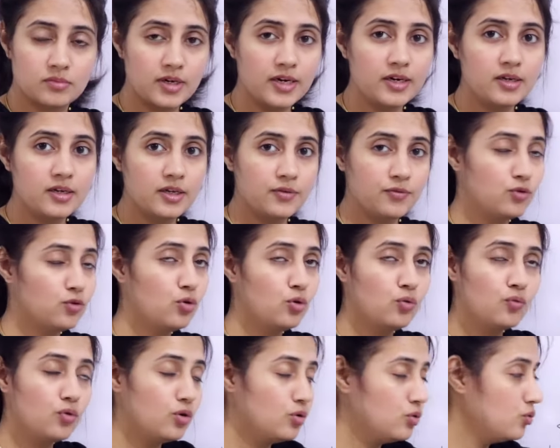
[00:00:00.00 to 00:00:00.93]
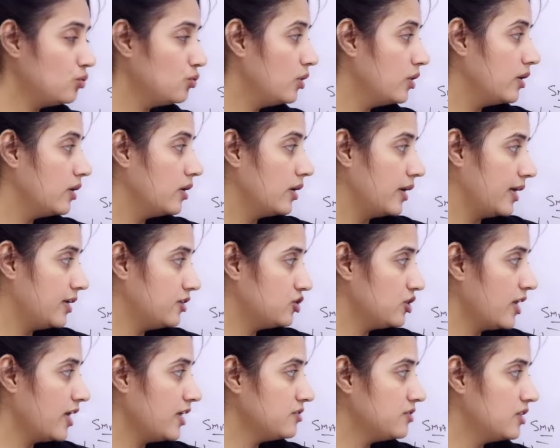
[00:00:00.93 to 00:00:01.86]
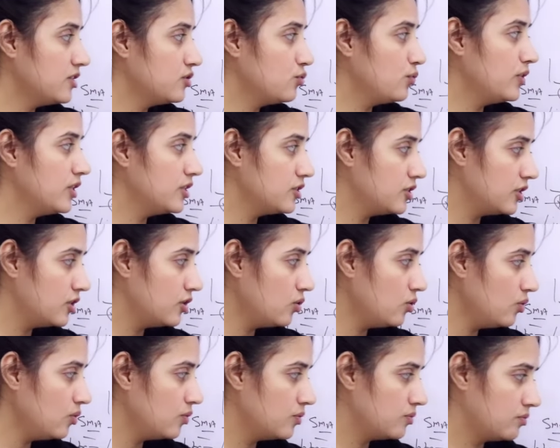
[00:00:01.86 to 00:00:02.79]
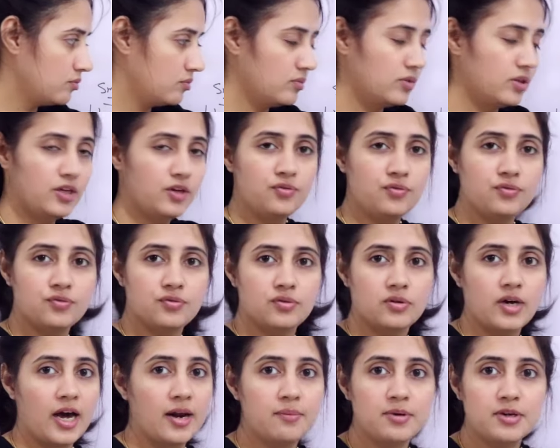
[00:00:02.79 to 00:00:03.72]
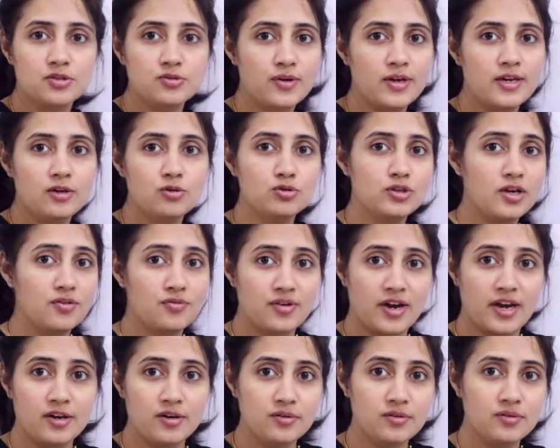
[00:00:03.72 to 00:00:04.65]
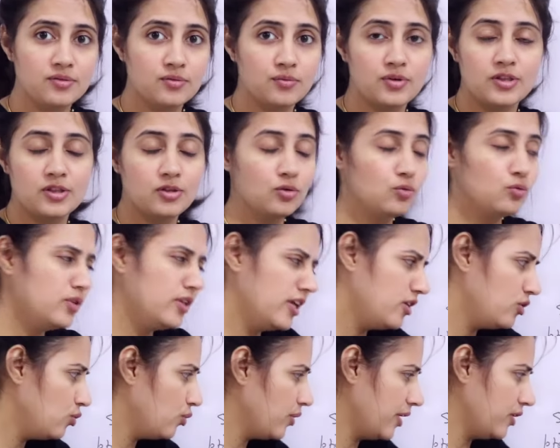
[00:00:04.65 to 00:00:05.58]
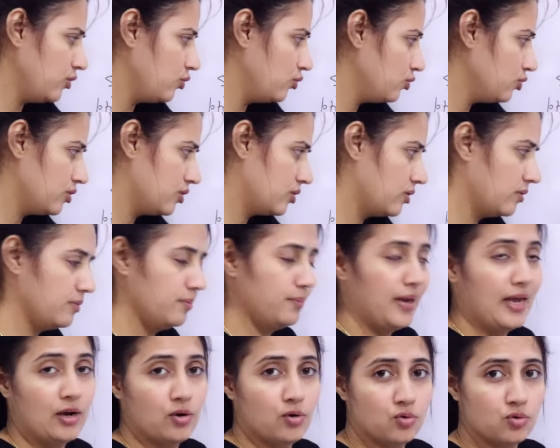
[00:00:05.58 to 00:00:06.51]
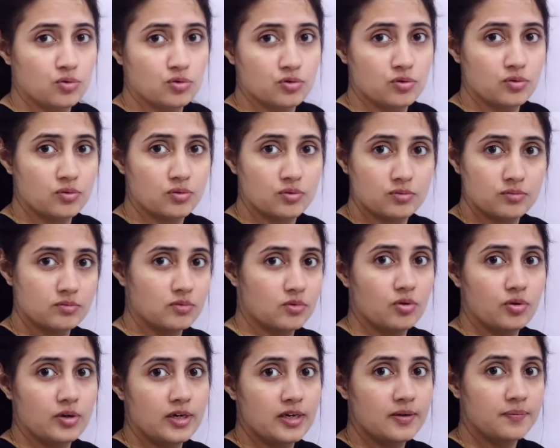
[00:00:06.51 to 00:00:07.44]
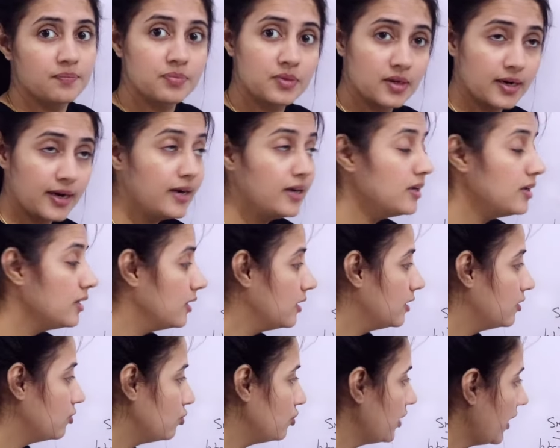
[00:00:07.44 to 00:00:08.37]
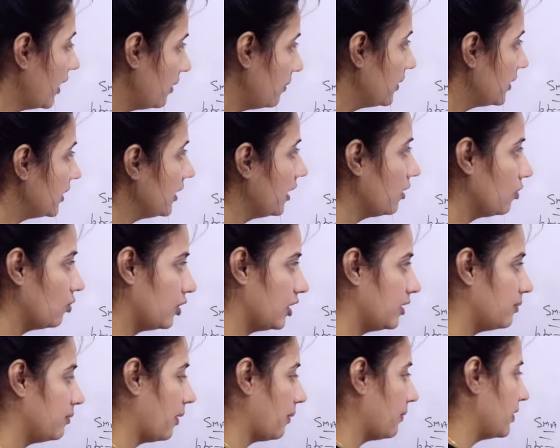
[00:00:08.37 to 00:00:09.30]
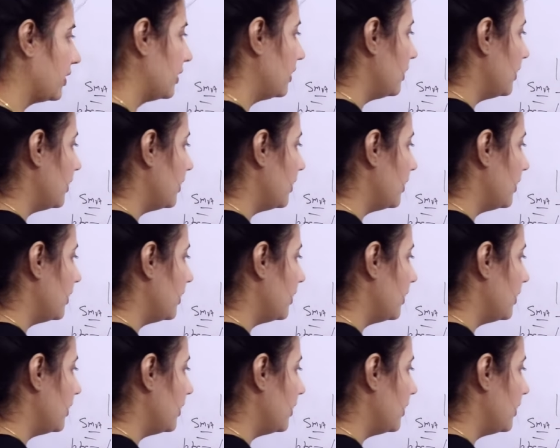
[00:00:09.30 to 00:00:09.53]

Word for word: right? If you don't want to initialize this with a 0, if garbage values are fine with you, then you can use malloc only, right, to dynamically allocate memory.